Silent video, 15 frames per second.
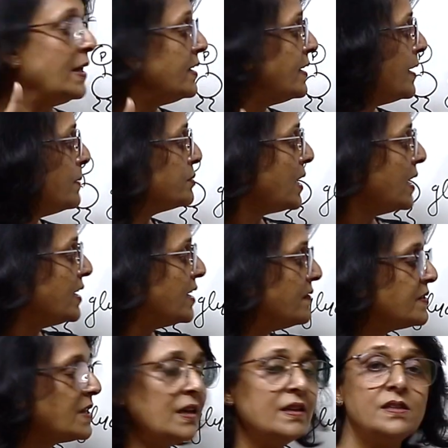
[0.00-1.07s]
Krebs cycle
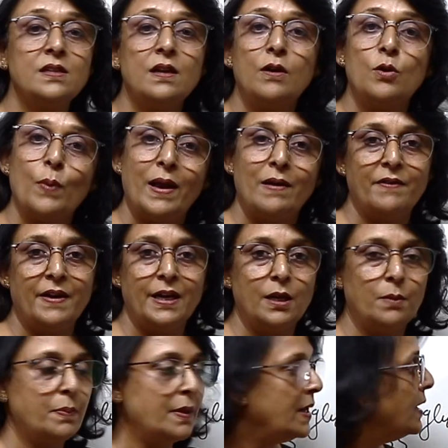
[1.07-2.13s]
gives us 12
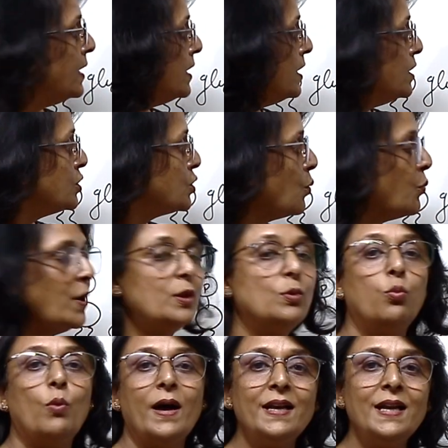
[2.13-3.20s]
ATP. So with
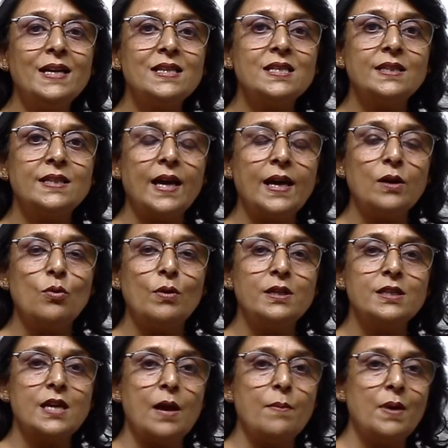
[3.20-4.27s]
one acetyl
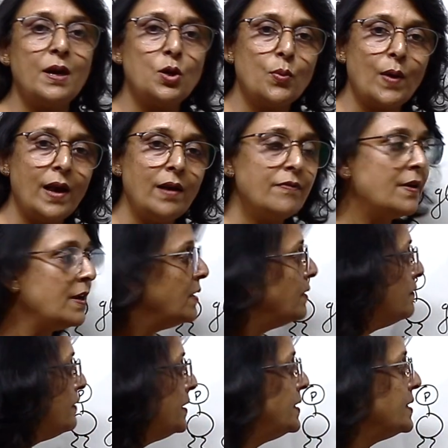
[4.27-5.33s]
coenzyme, 12.
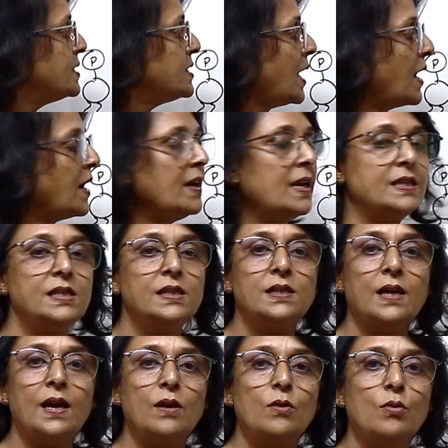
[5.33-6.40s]
With the second
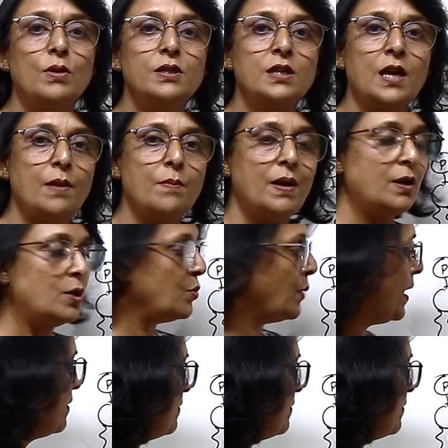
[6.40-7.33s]
acetyl coenzyme, 12.